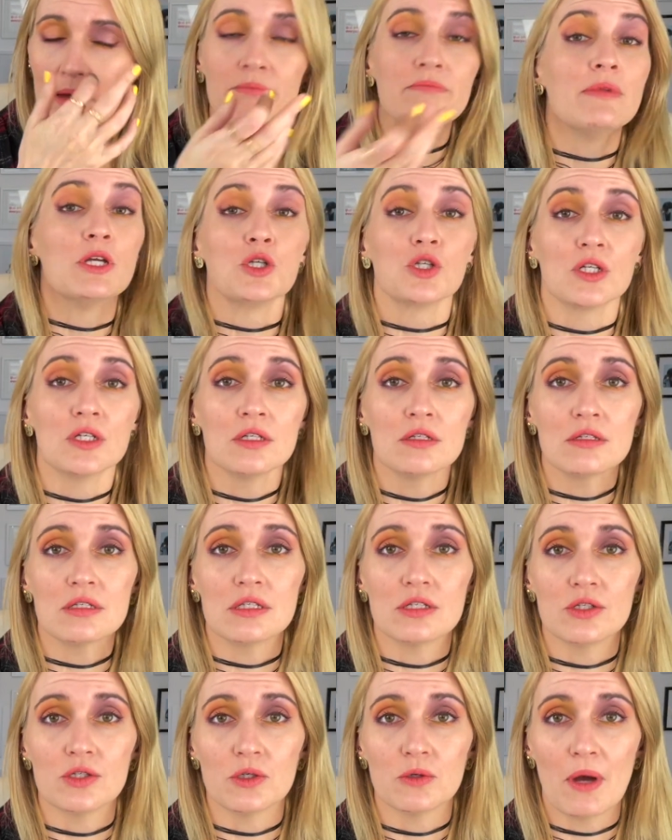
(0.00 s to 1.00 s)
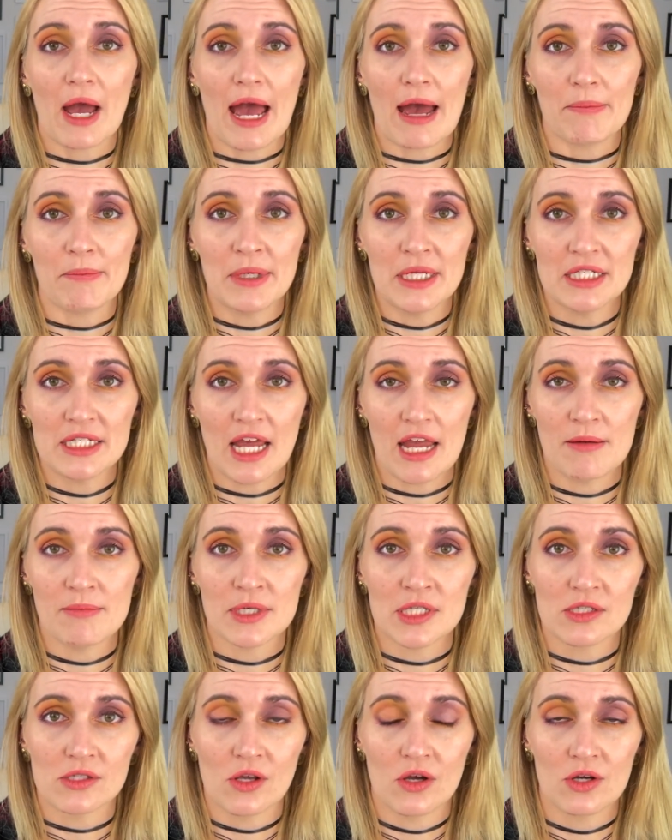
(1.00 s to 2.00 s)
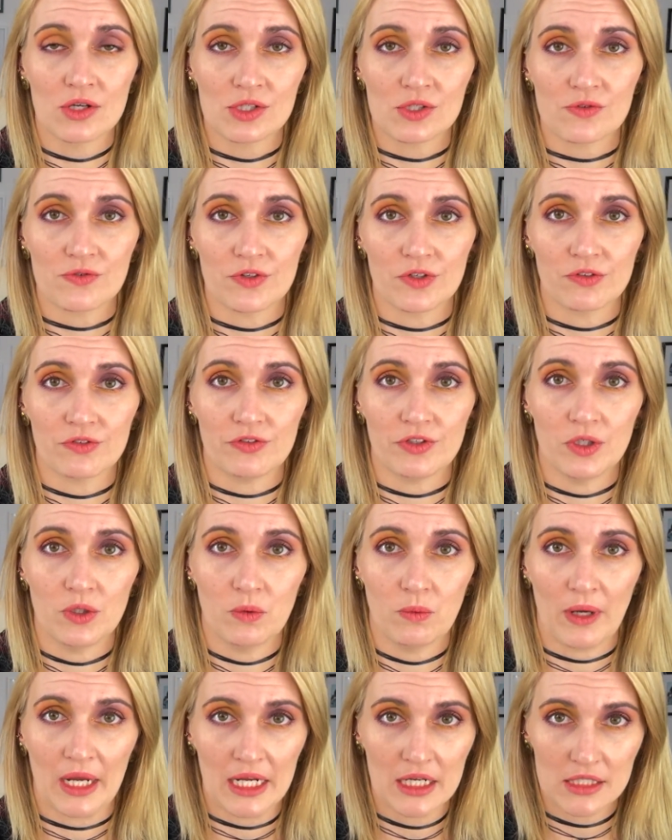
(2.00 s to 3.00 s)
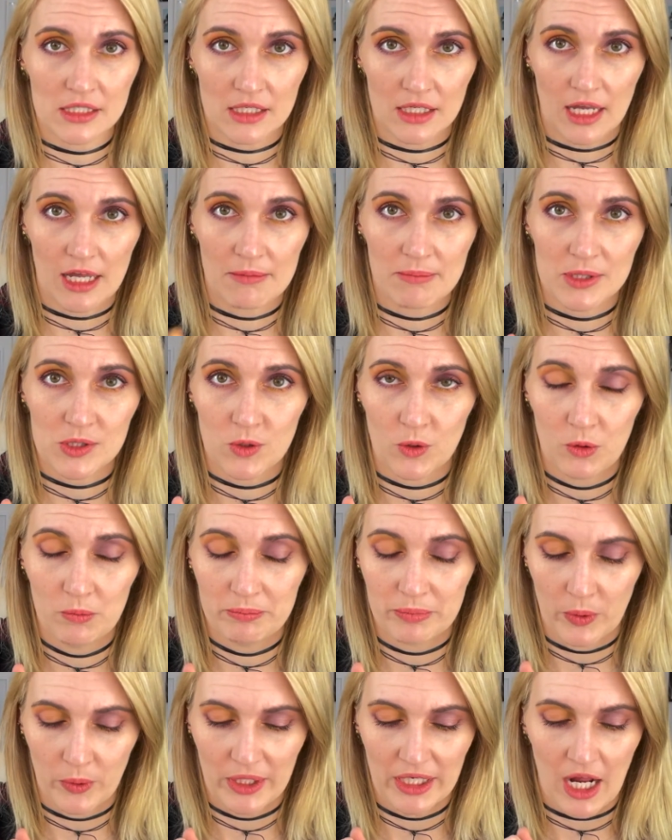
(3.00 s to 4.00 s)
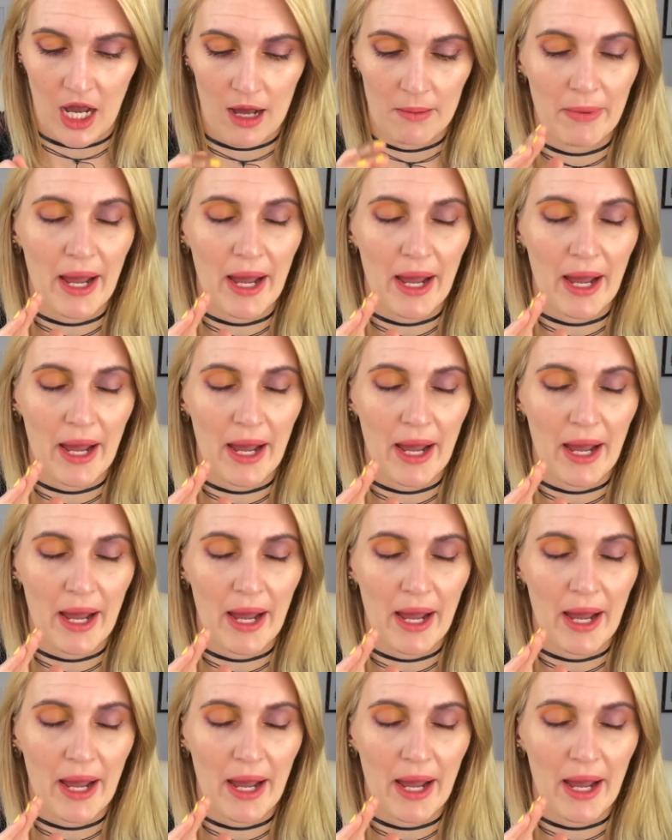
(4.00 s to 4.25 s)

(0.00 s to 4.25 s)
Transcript: mission to do happy Taemin songs for a few weeks to keep us all buoyed up,